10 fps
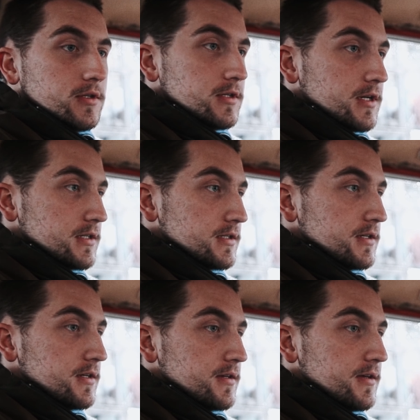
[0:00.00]
I should
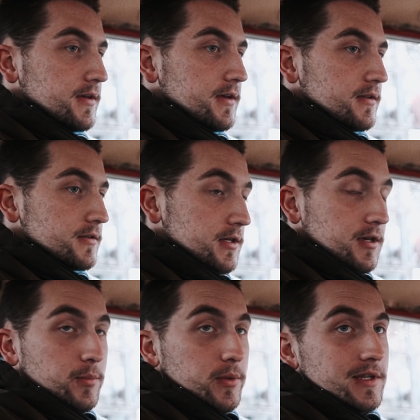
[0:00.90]
do this
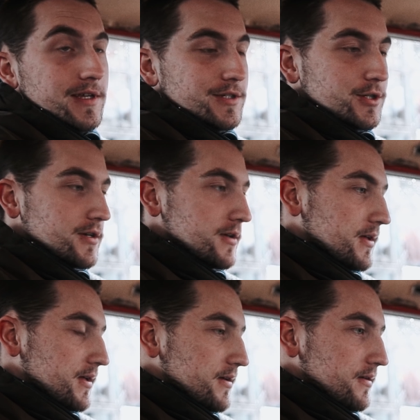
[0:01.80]
earlier, because
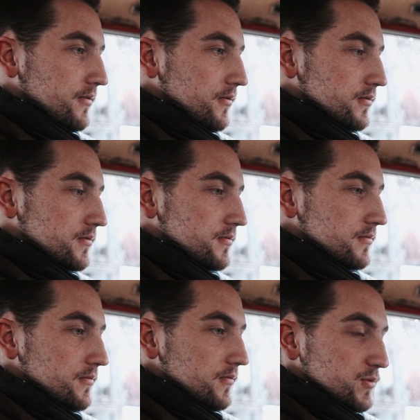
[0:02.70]
a lot of work
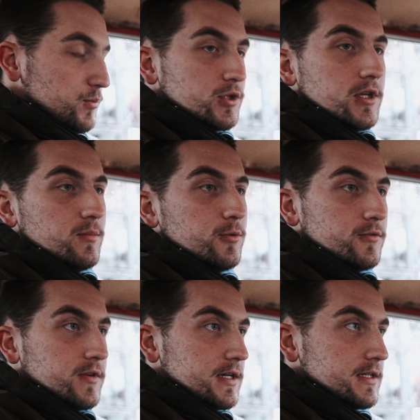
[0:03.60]
has been done.
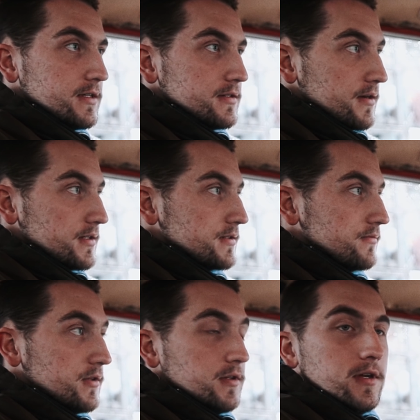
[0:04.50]
The motor is
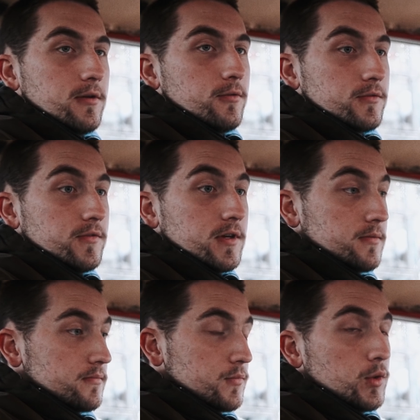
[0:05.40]
completely rebuilt.